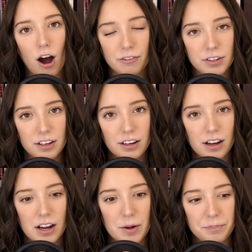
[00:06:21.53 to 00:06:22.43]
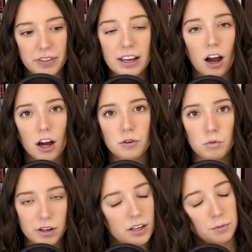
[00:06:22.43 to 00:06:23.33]
often think on
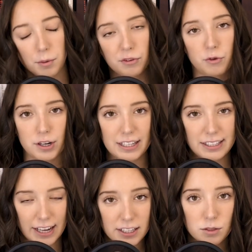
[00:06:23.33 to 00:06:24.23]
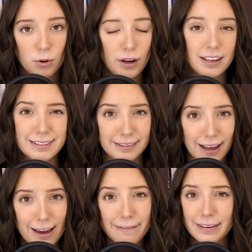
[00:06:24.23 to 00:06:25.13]
William Wilberforce's testimony, his
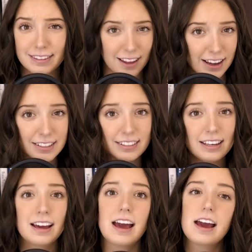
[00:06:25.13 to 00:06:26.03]
life, his legacy,